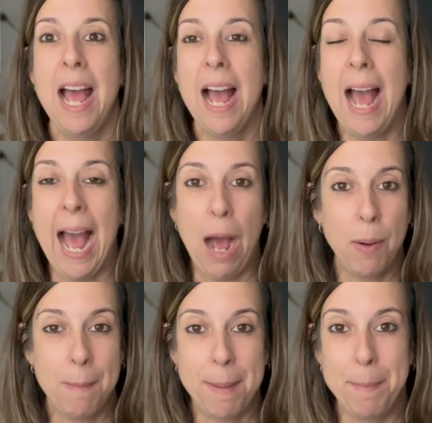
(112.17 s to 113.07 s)
how
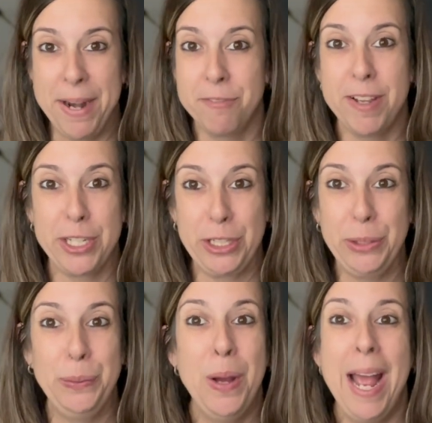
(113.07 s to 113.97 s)
it might benefit
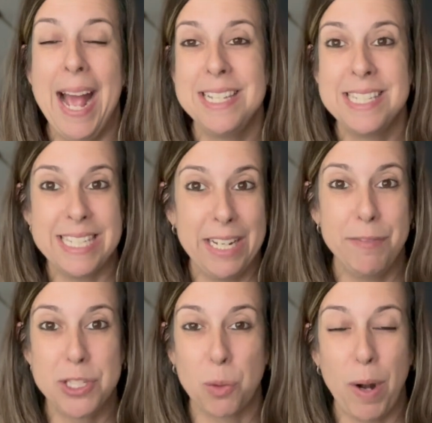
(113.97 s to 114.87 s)
you, and to see if
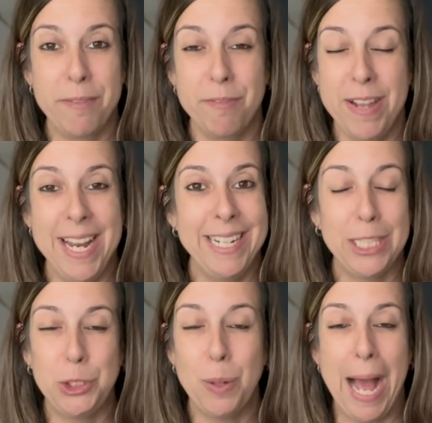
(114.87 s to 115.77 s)
it's a right fit and
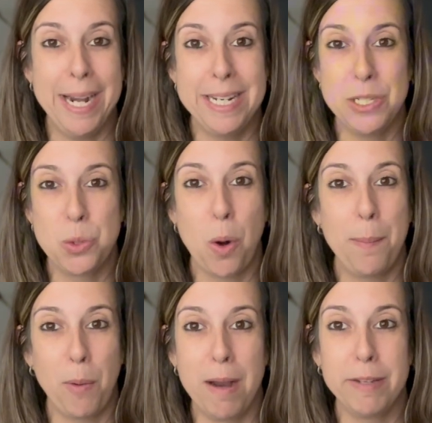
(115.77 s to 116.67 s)
get you added into our
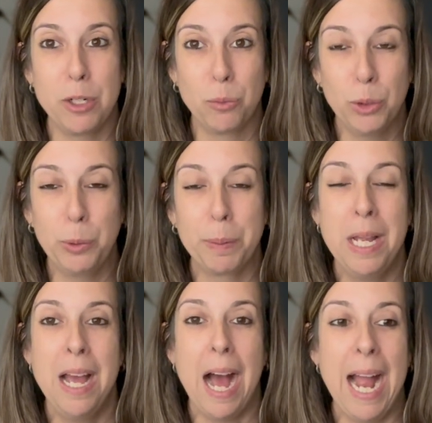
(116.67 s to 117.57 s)
private group.
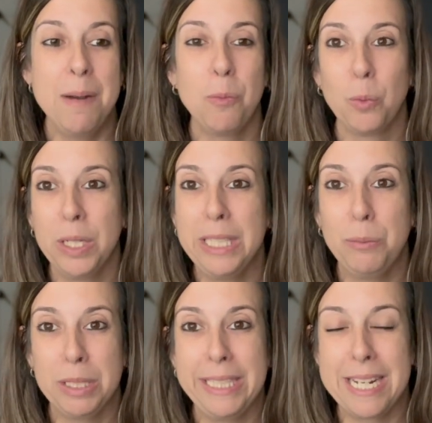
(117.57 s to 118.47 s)
I am
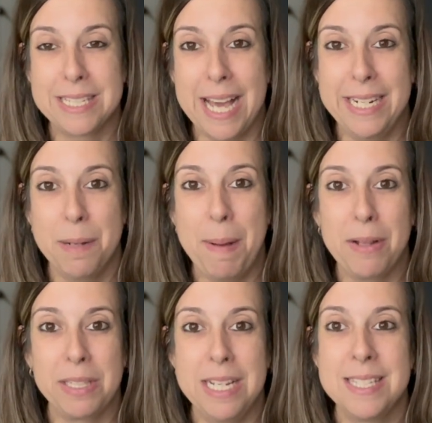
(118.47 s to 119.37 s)
really excited
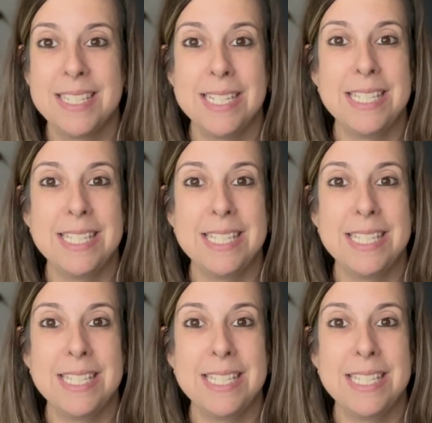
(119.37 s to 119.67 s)
about this to